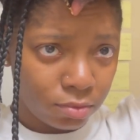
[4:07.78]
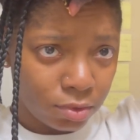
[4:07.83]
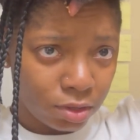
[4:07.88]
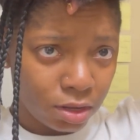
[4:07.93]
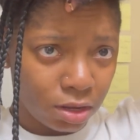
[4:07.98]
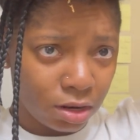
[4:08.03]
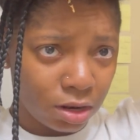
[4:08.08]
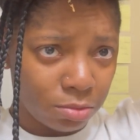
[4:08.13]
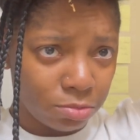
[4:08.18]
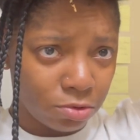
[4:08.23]

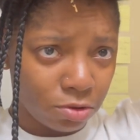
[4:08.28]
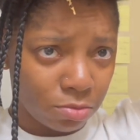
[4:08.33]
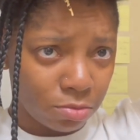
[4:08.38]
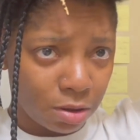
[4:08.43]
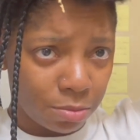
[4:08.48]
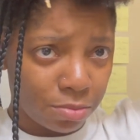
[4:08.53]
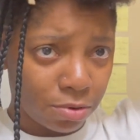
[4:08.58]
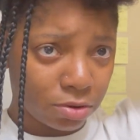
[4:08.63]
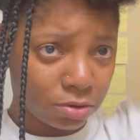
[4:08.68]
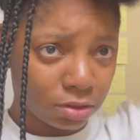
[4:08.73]
And I'm doing my
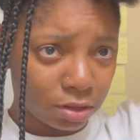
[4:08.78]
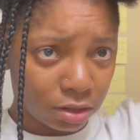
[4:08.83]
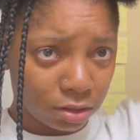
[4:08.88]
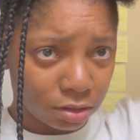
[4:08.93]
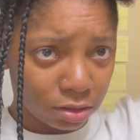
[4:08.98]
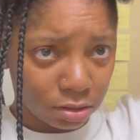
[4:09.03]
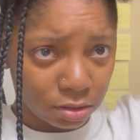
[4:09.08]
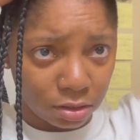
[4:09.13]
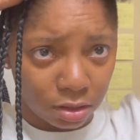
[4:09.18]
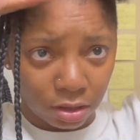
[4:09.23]
parts like
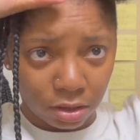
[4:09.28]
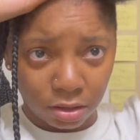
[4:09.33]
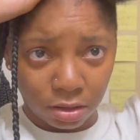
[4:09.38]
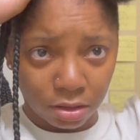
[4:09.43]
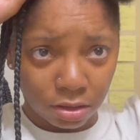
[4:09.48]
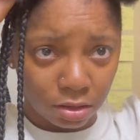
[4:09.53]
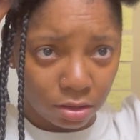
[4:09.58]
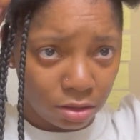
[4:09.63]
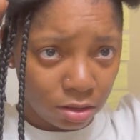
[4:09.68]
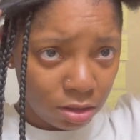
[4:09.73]
this. Like,
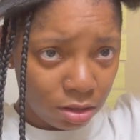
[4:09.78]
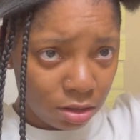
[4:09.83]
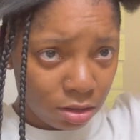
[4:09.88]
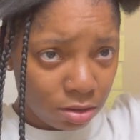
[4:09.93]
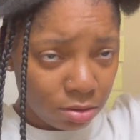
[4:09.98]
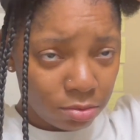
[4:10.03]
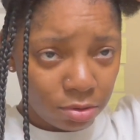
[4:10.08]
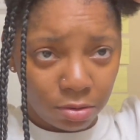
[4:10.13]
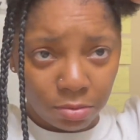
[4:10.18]
you